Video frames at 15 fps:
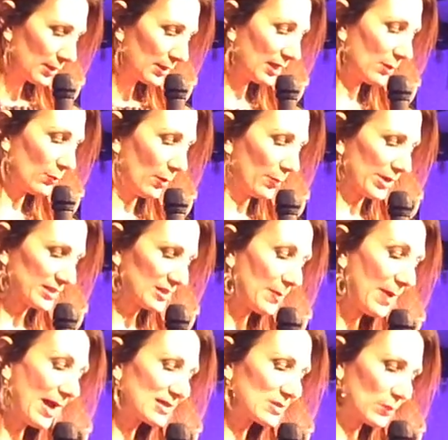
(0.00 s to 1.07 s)
He will bring to
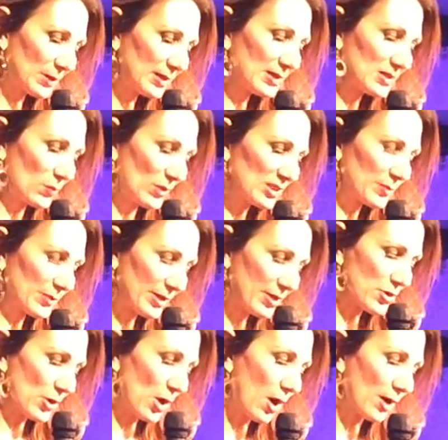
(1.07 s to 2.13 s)
pass what he has whispered
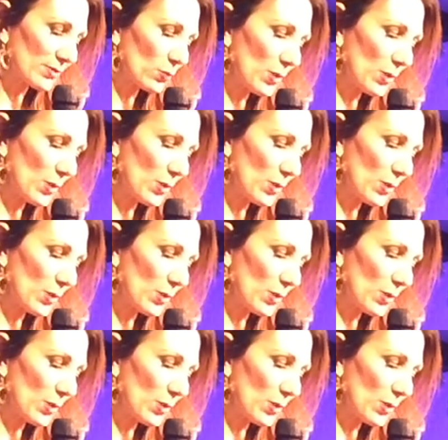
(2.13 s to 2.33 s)
in your heart.